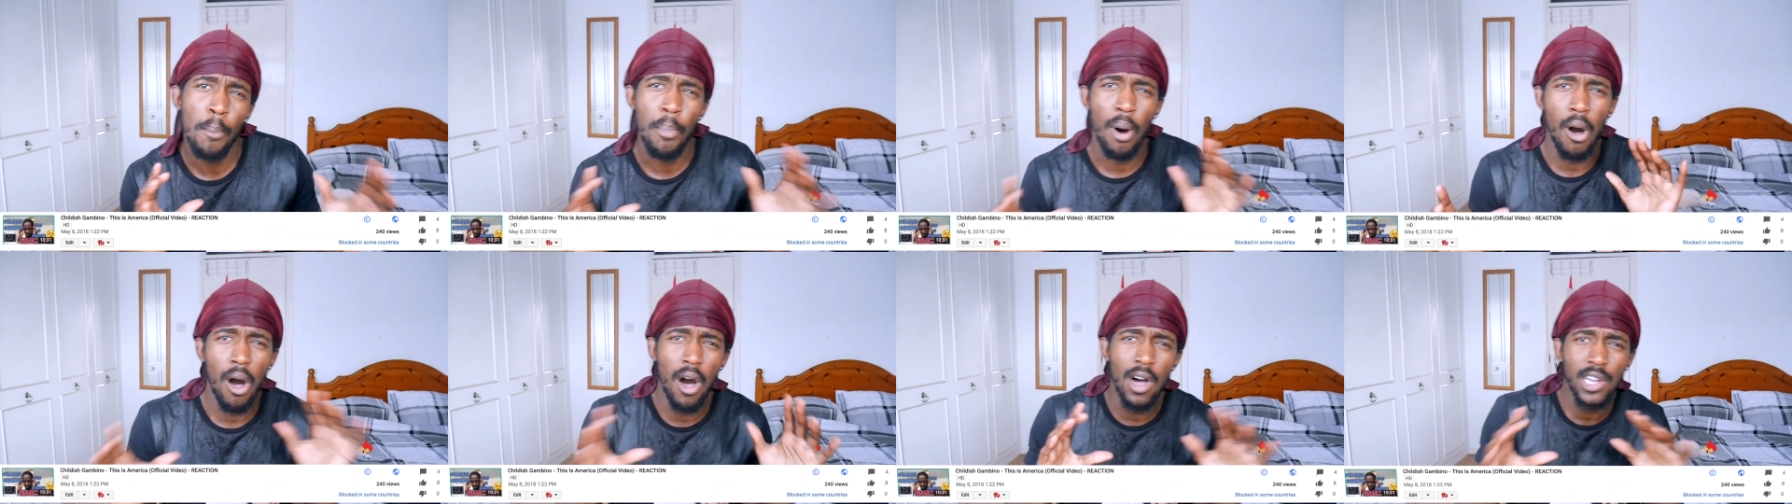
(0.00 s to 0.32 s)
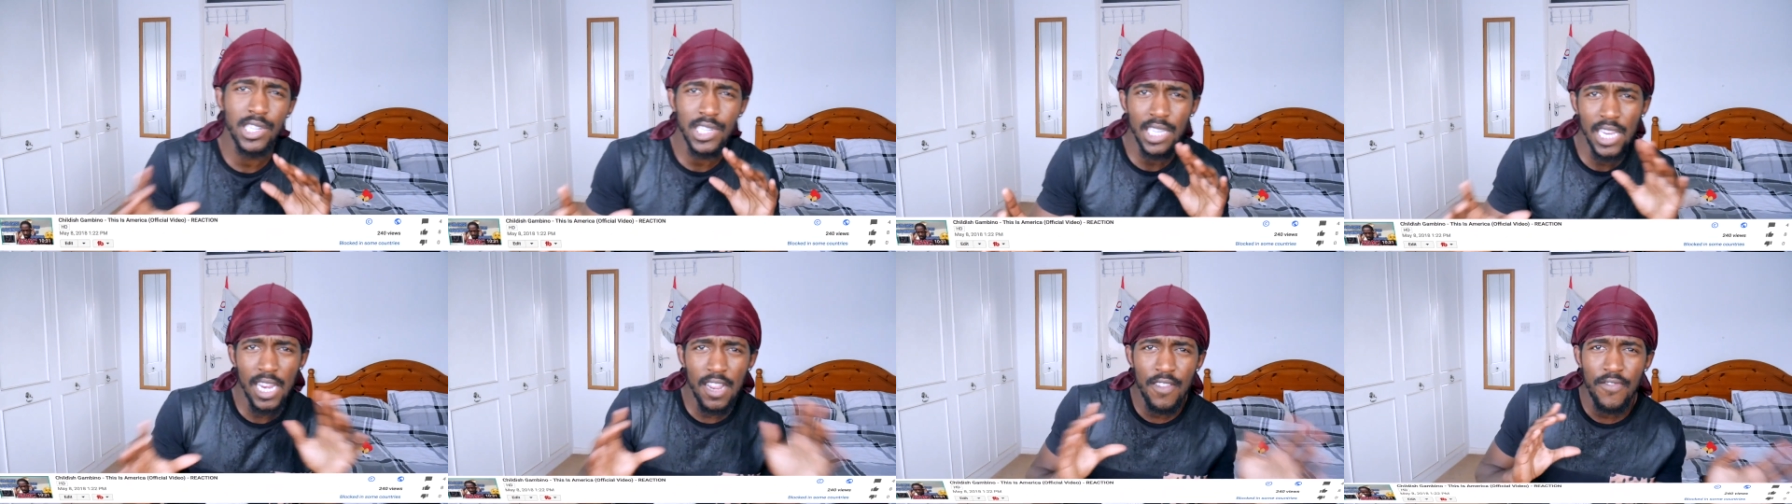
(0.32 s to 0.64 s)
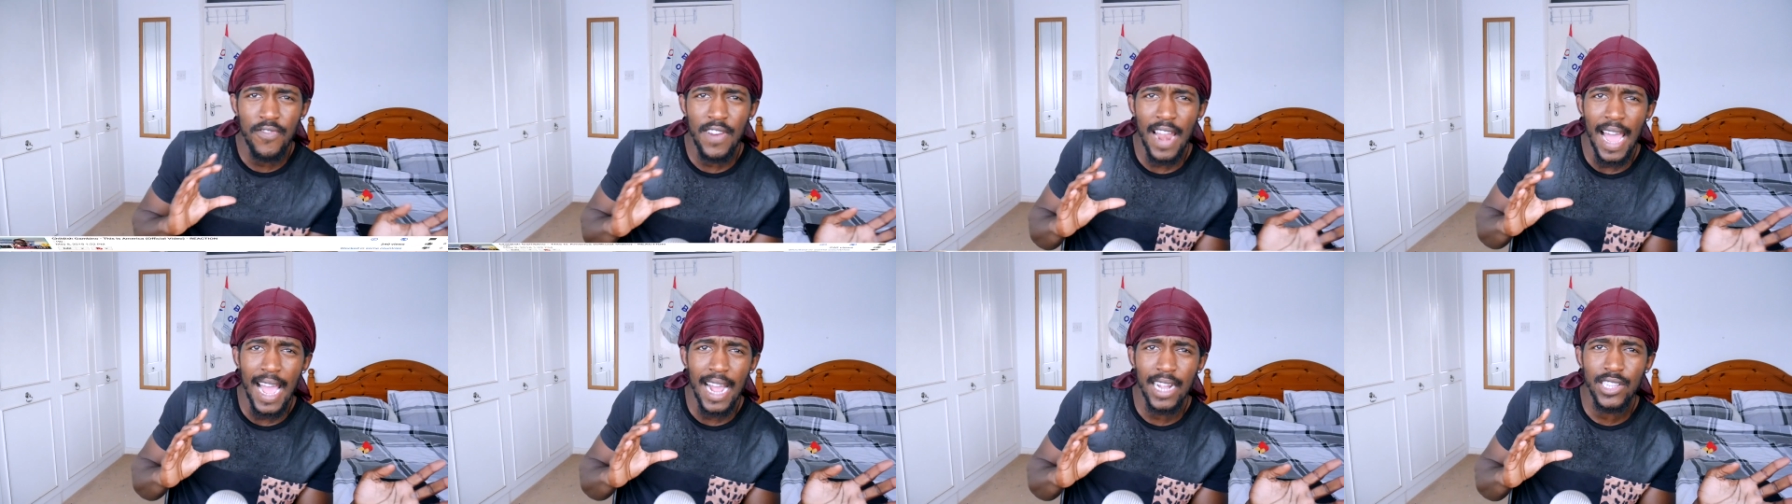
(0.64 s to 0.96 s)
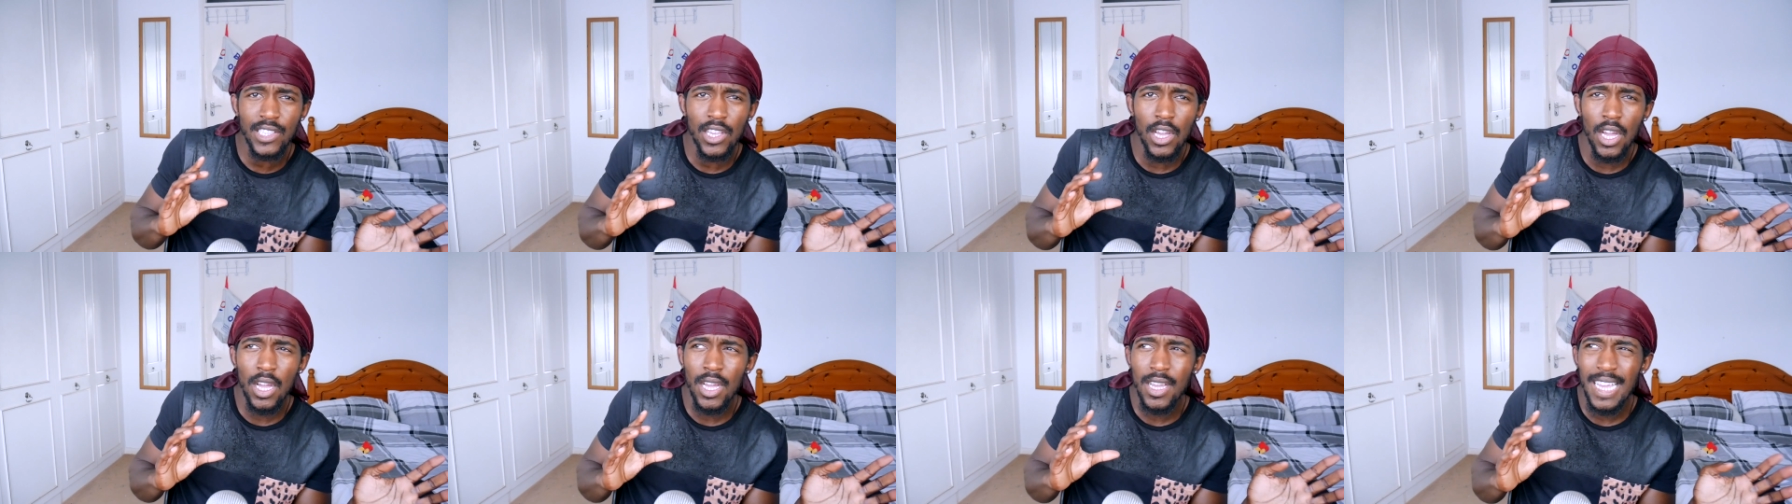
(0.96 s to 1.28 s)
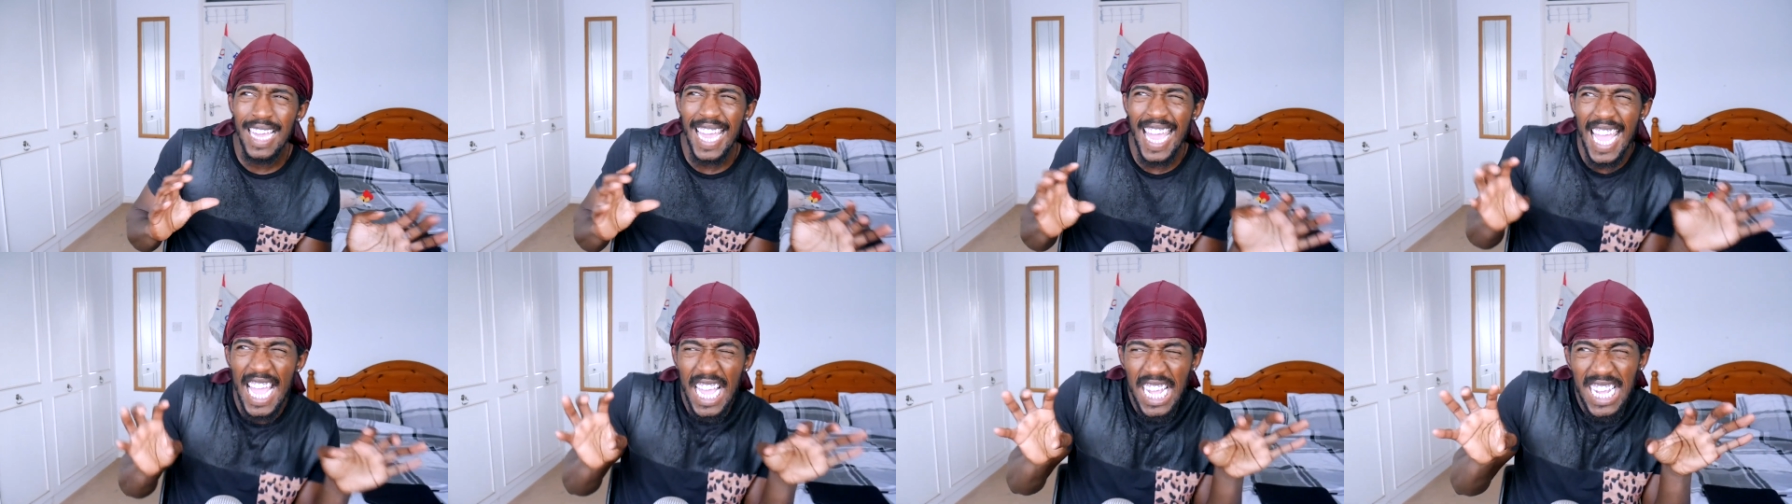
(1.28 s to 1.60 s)
partially flagged,
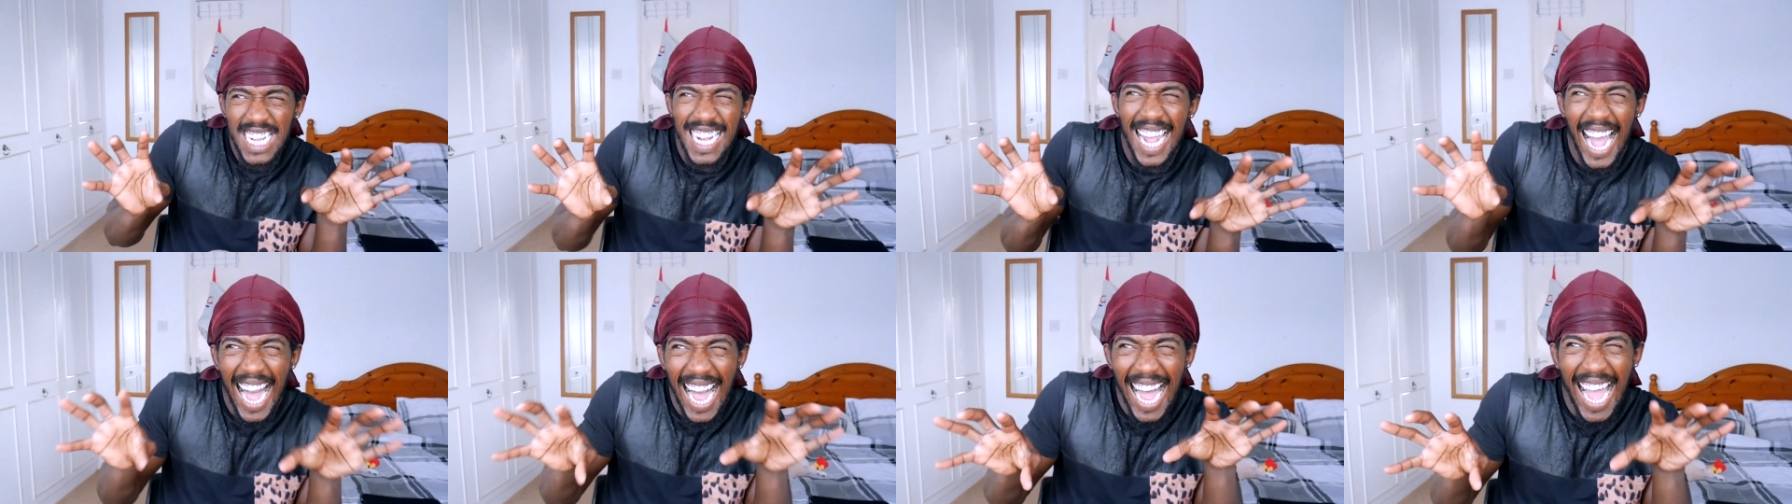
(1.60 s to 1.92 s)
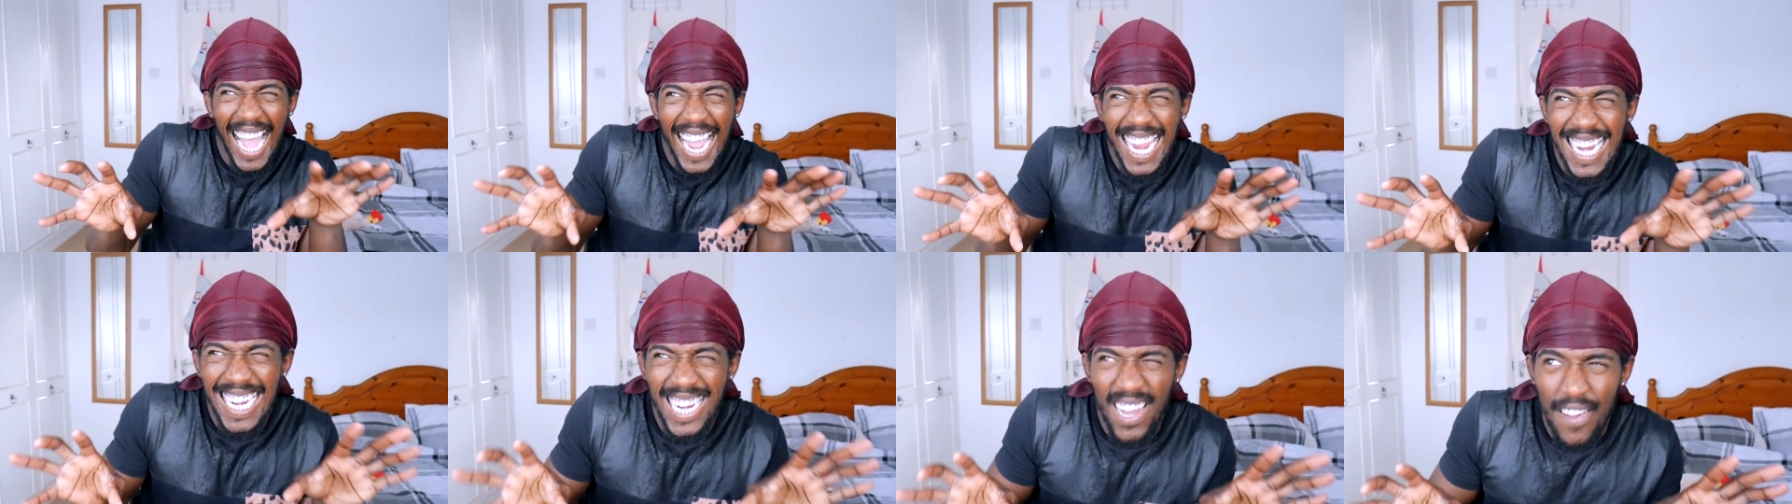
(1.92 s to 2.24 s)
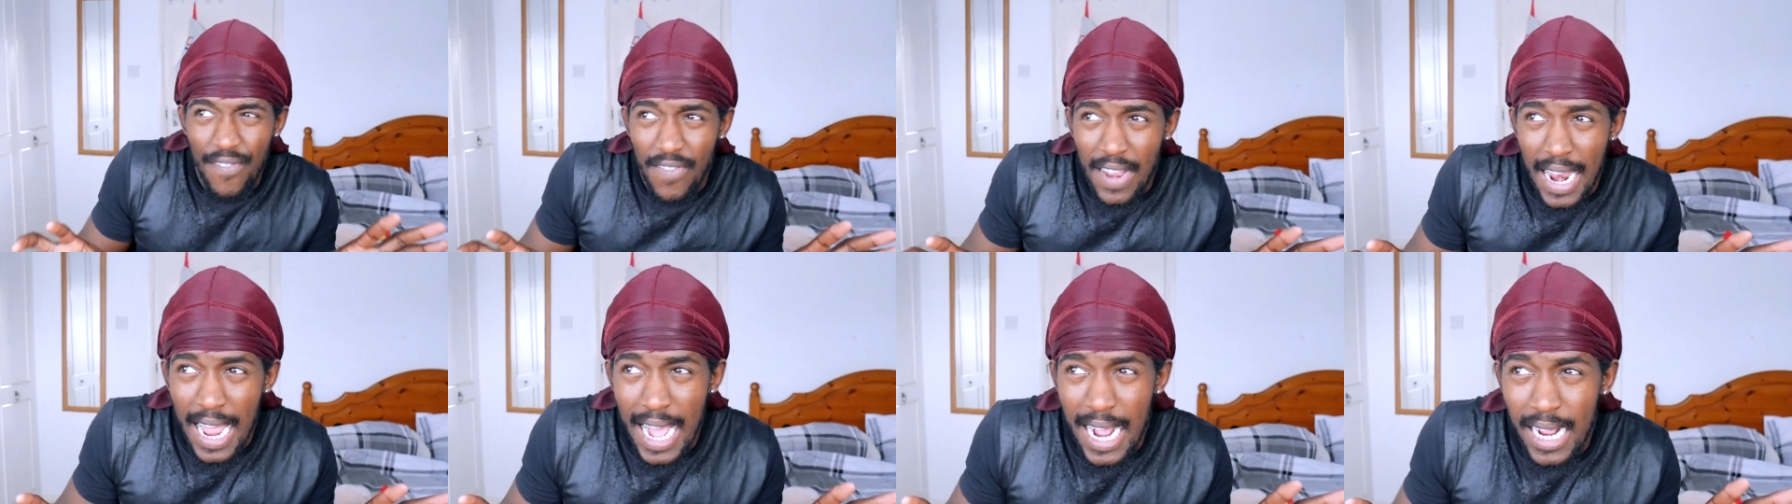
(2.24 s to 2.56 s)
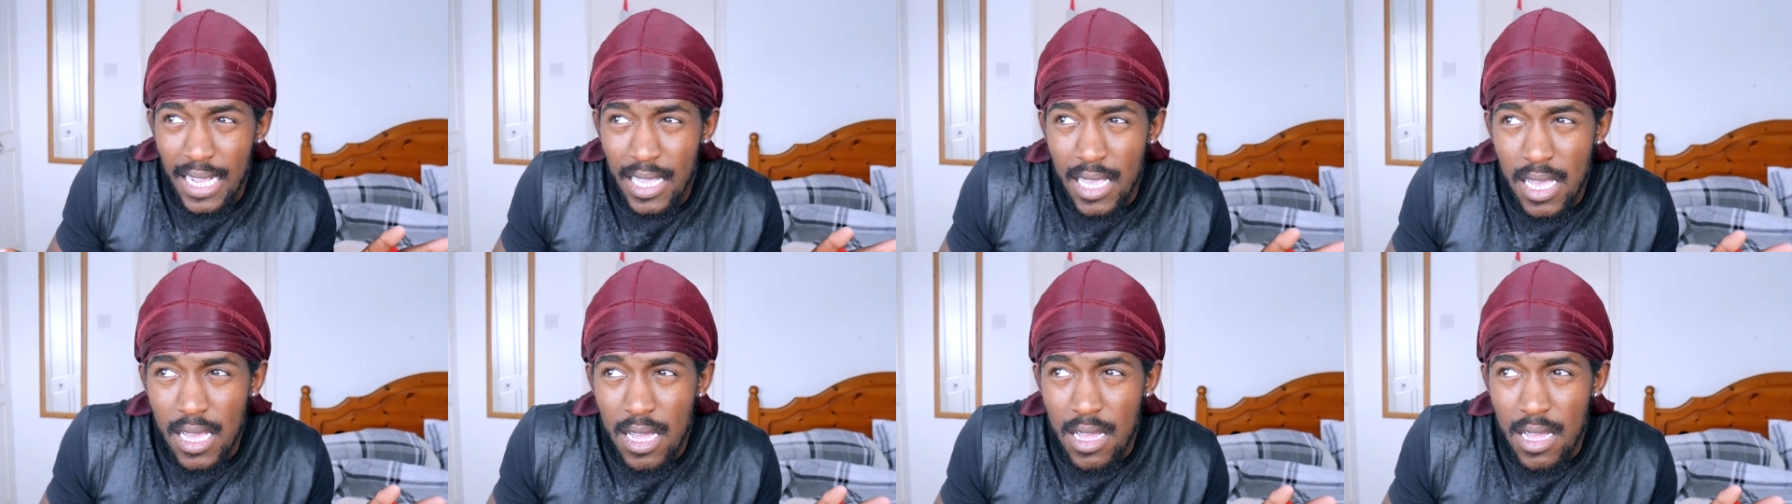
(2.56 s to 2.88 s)
kind of flagged.